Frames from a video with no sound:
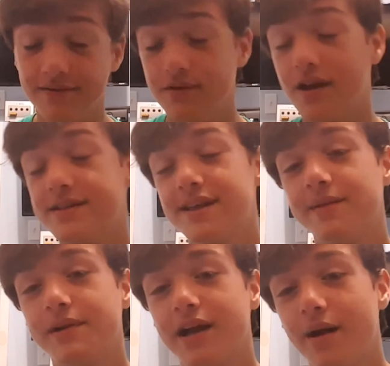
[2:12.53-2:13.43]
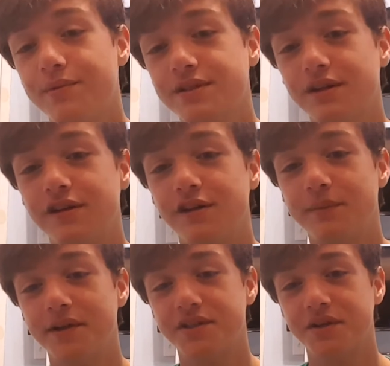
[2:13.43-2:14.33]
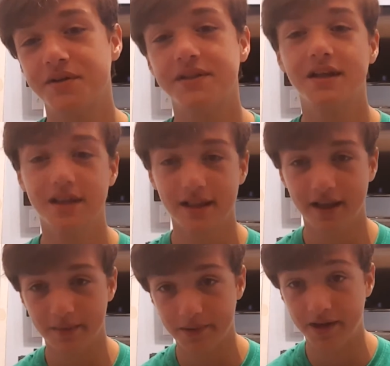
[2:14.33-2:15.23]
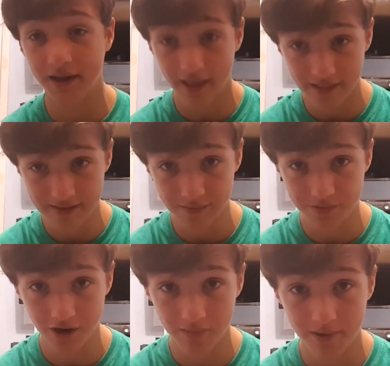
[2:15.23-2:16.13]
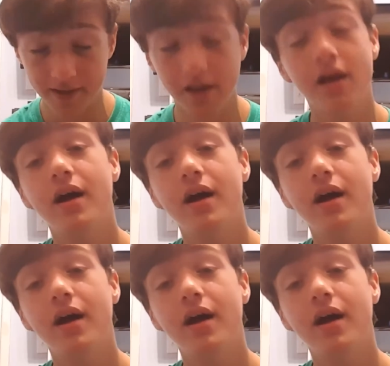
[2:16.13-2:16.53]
if you guys like my commentary or new to my channel, click that like button and that subscribe button.